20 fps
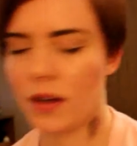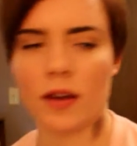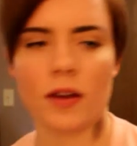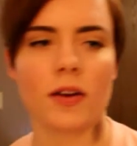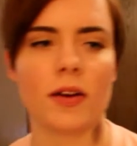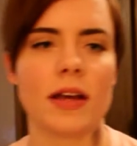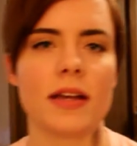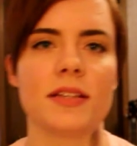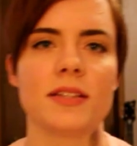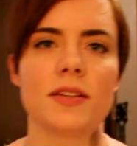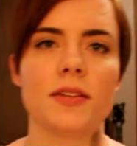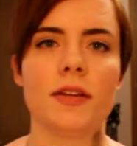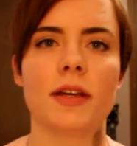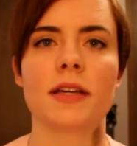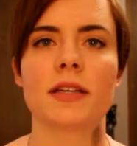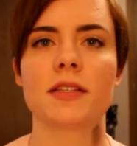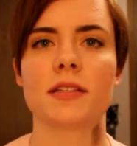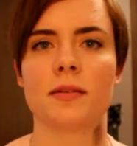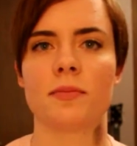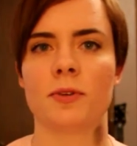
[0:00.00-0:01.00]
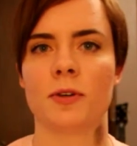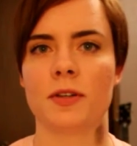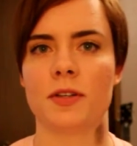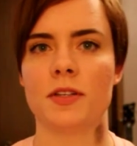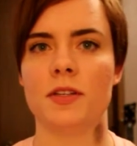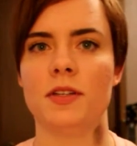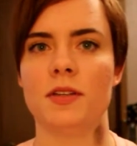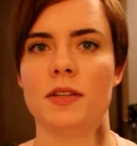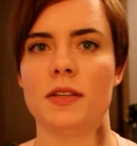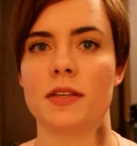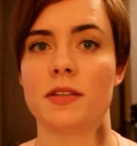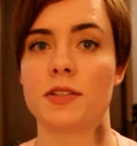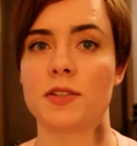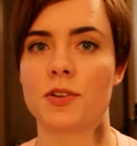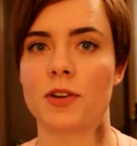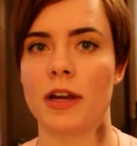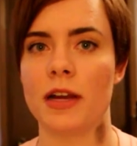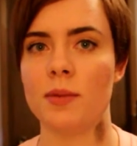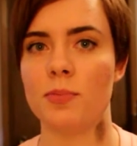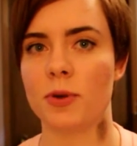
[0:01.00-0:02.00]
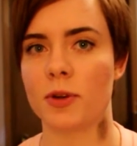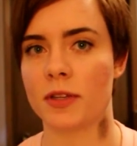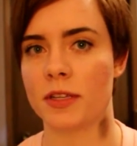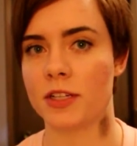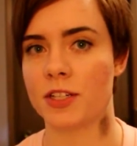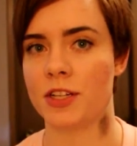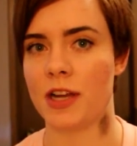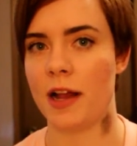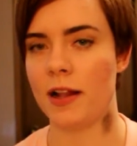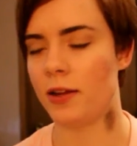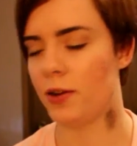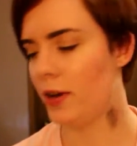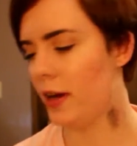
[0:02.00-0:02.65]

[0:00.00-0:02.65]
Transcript: Okay, so next I'm going to do the scrape or the shallow